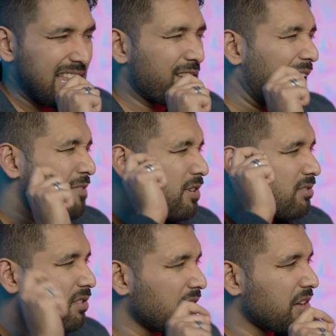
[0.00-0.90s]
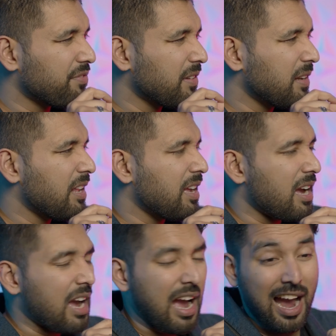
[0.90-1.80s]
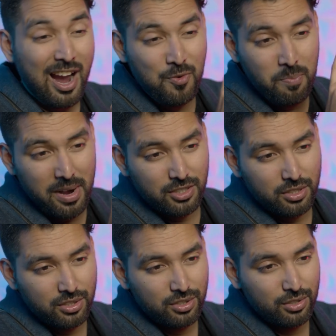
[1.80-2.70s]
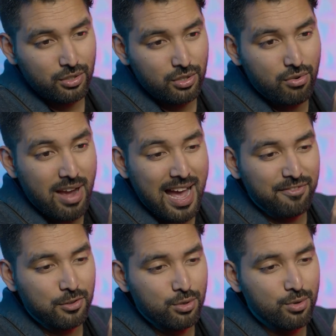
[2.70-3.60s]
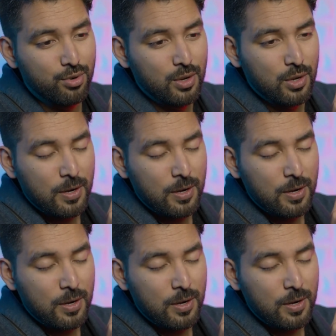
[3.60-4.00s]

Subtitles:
Now, have you thought of how much you have to